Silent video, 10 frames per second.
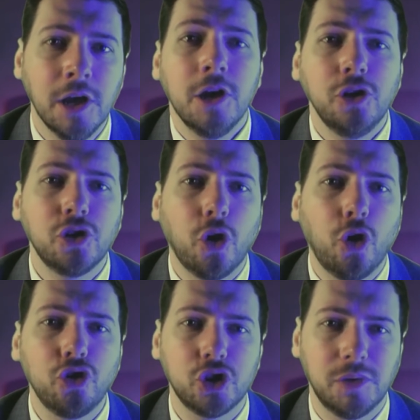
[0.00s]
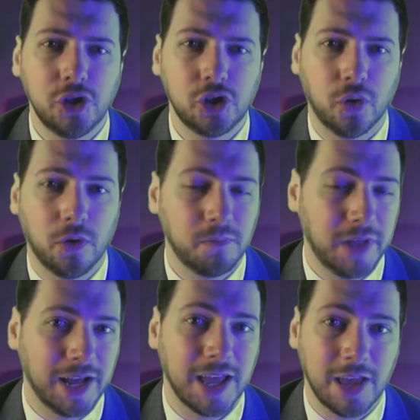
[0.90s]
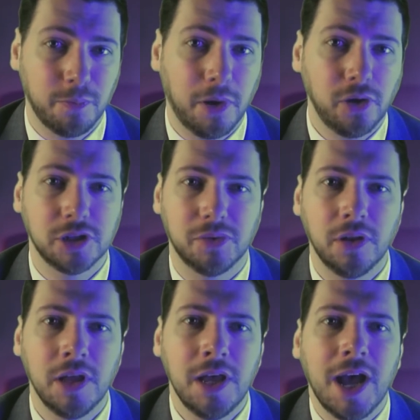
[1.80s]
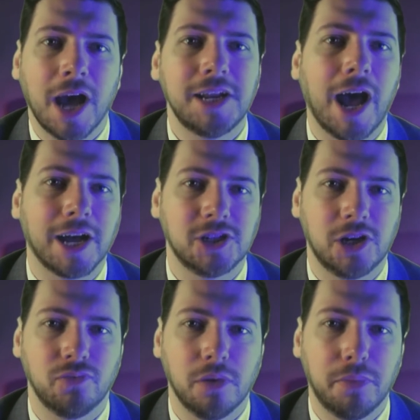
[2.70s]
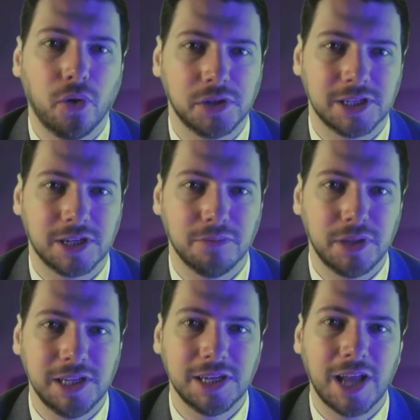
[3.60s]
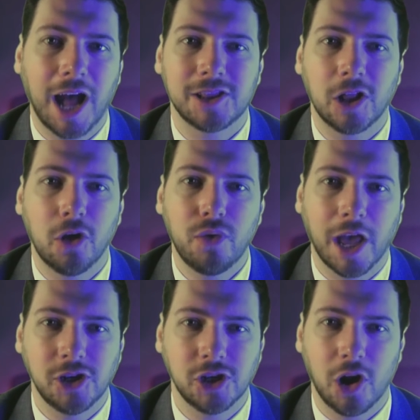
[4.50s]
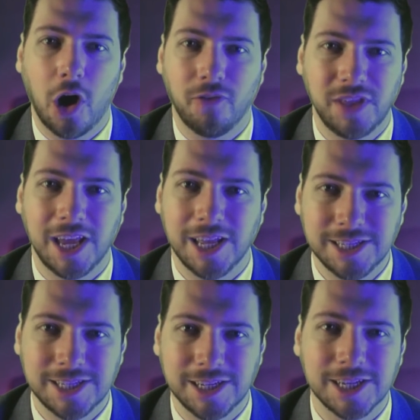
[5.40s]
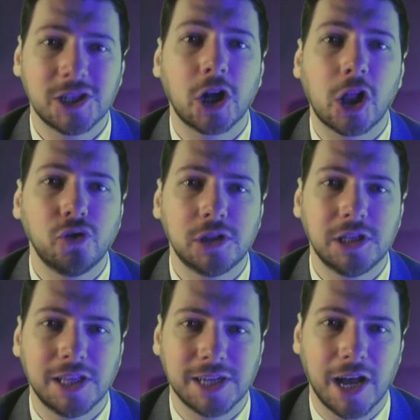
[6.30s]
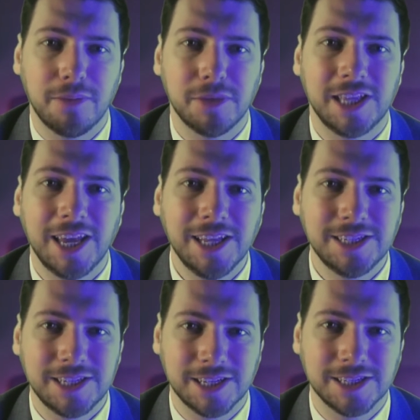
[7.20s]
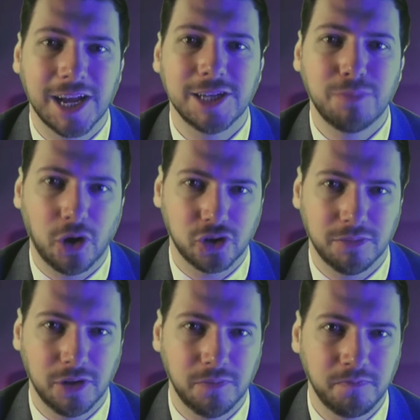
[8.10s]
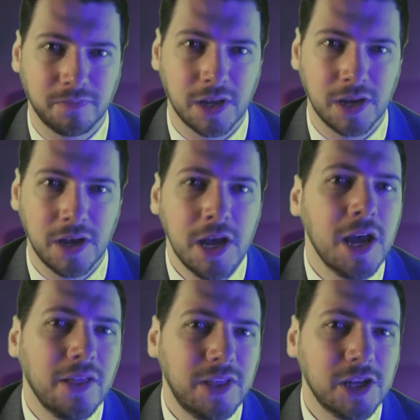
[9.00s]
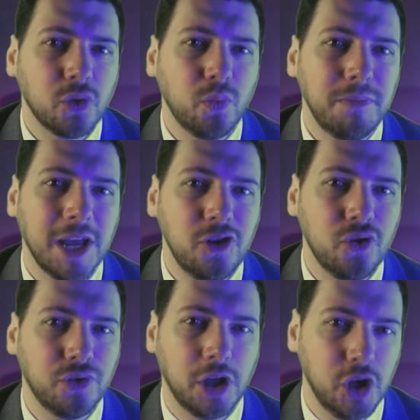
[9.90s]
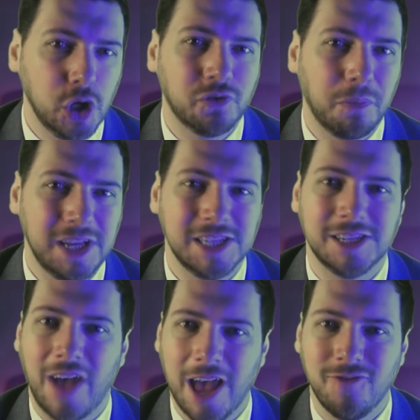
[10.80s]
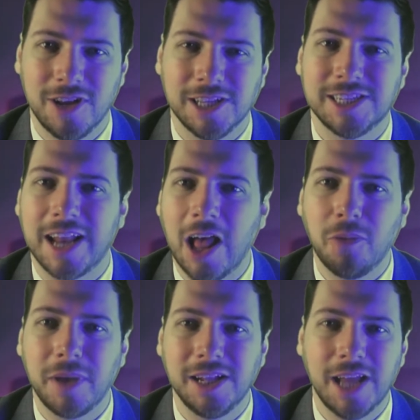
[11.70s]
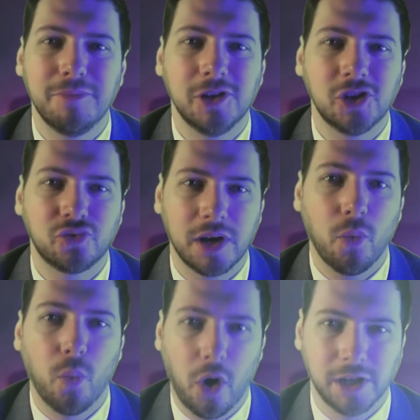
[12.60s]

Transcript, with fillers: You should also ensure that, if possible, an accident report is completed at the location of the incident as close to the time as the incident as possible. This will be another useful piece of evidence in helping demonstrate what has